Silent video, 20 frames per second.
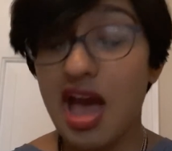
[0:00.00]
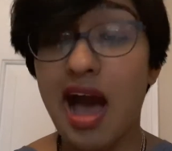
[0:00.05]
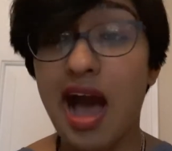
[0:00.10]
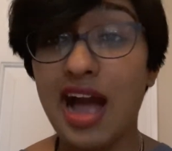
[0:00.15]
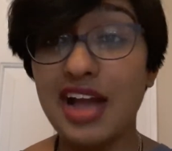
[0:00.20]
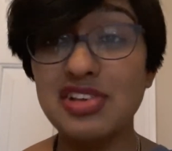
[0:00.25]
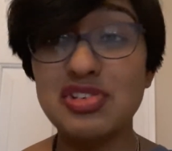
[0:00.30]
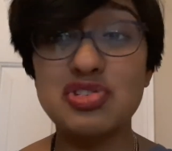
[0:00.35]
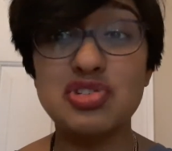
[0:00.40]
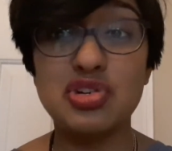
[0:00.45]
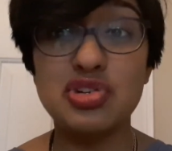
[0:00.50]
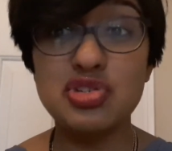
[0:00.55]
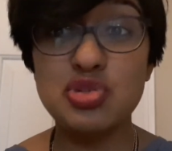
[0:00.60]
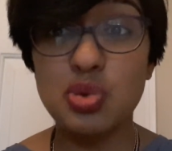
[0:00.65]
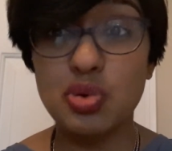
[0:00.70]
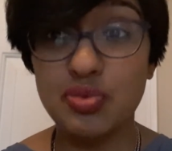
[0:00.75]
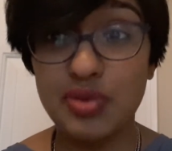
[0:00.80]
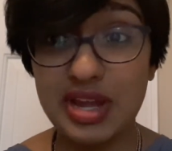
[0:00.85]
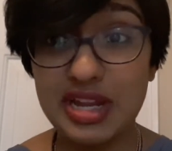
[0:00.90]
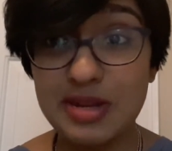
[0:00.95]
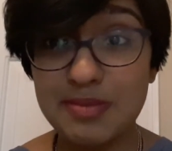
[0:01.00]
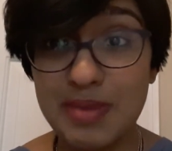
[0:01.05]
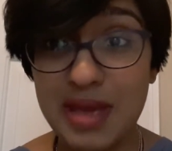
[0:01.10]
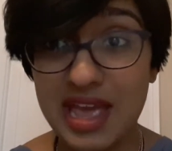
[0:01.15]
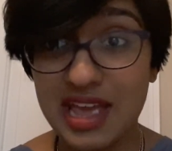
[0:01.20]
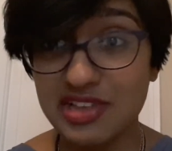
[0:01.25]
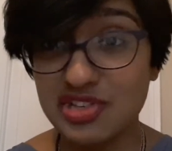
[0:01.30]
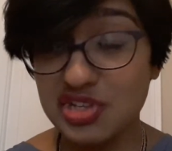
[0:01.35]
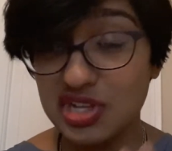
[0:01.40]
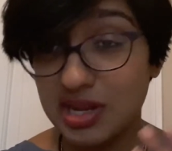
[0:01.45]
I just turned to a random
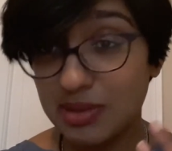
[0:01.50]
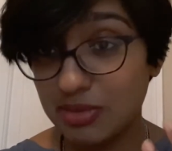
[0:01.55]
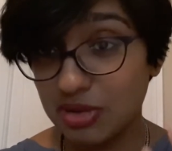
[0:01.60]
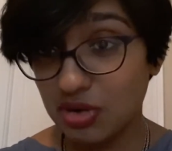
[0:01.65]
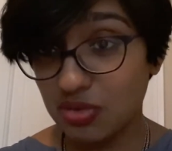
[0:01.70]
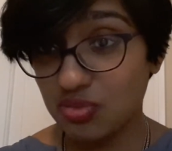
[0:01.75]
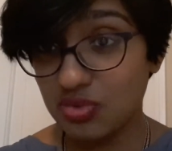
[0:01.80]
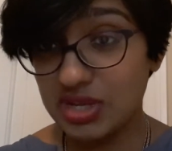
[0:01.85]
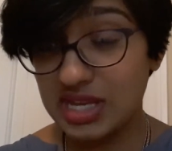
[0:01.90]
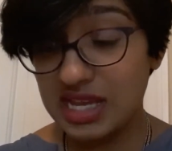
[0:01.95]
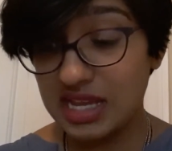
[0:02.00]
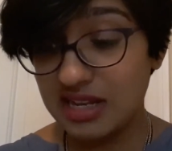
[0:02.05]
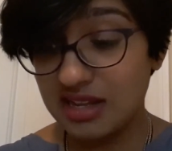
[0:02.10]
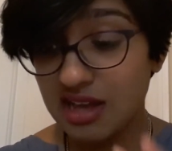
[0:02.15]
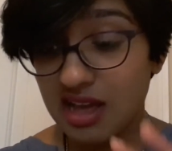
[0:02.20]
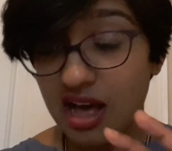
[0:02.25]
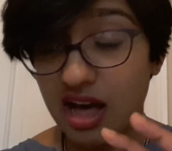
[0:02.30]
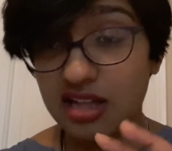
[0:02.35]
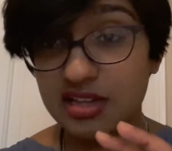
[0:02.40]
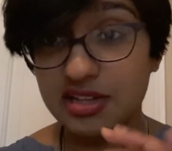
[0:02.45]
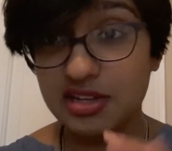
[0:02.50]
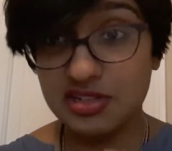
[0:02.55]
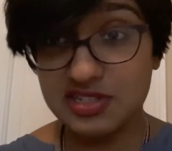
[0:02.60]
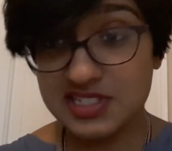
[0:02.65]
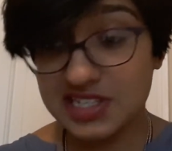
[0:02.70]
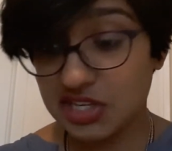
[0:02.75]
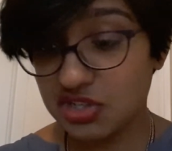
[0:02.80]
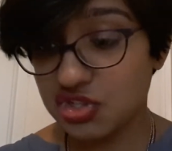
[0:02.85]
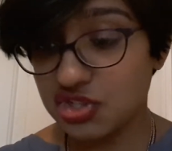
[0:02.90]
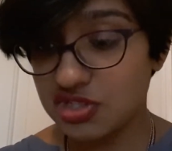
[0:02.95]
page, and I'm going to read a little
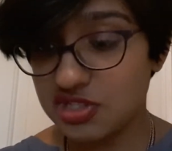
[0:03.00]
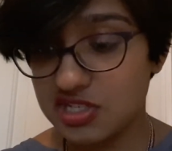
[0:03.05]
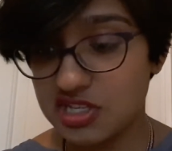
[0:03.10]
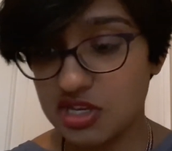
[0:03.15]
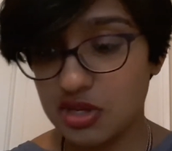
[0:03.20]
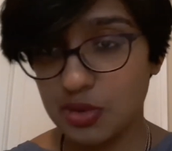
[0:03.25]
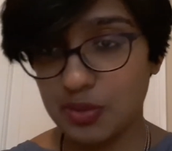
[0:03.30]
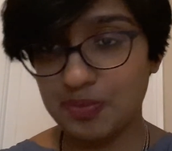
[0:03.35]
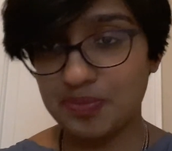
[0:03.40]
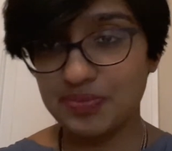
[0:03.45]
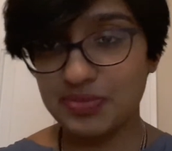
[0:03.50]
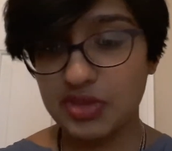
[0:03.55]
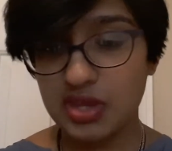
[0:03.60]
section to you.